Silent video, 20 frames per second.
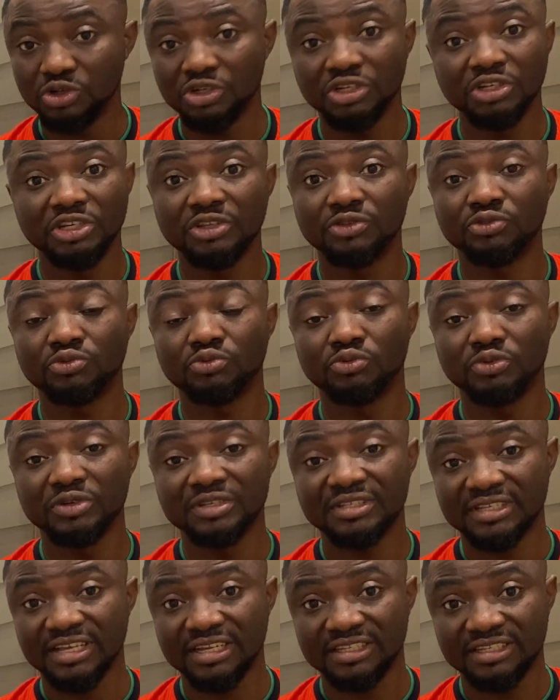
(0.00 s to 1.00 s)
You need to
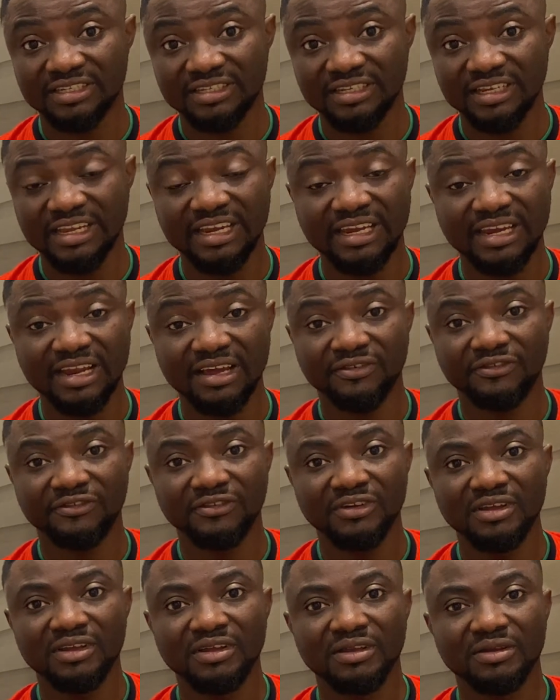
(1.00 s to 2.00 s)
research enough
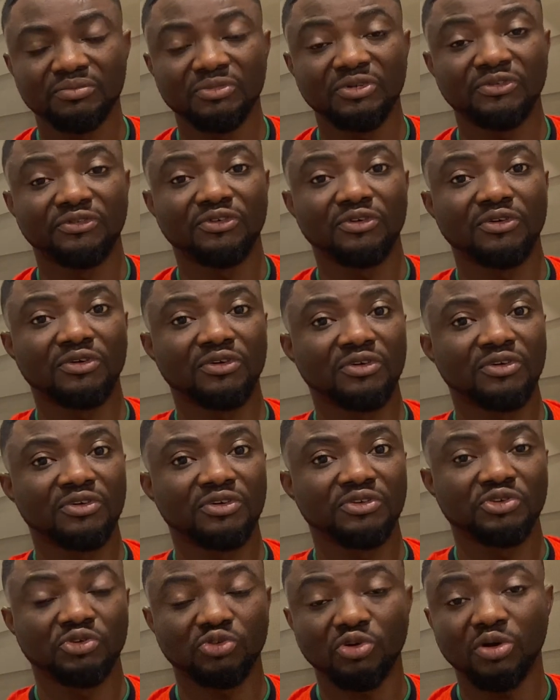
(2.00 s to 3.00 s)
before
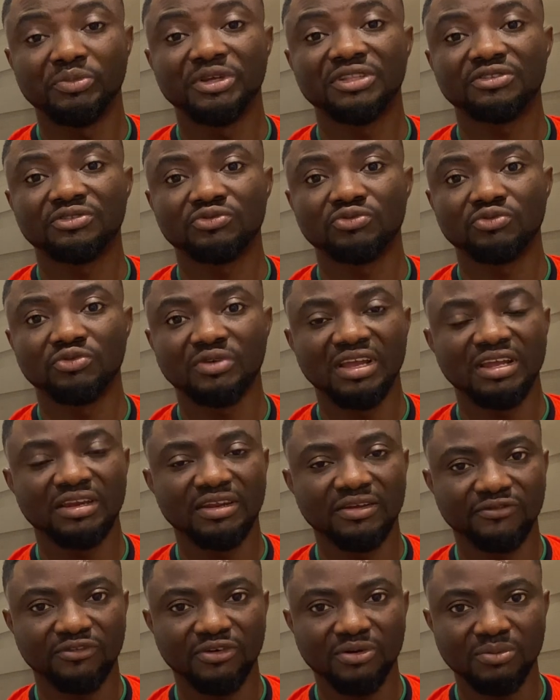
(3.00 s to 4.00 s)
you commit to
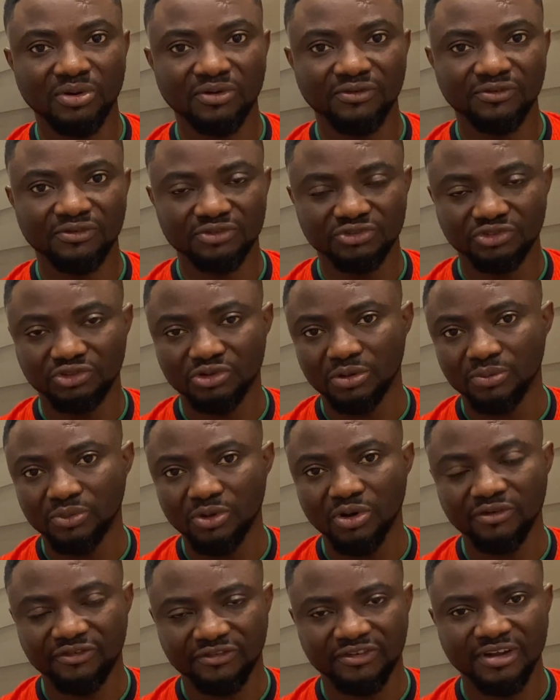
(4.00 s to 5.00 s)
any form of job
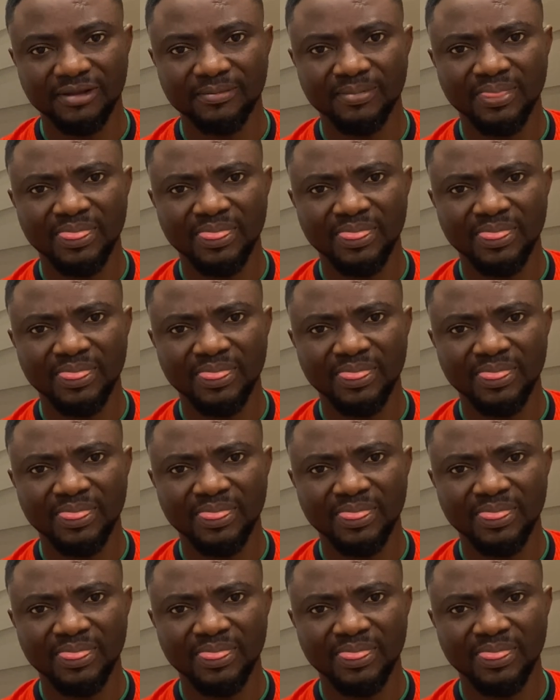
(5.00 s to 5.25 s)
offer.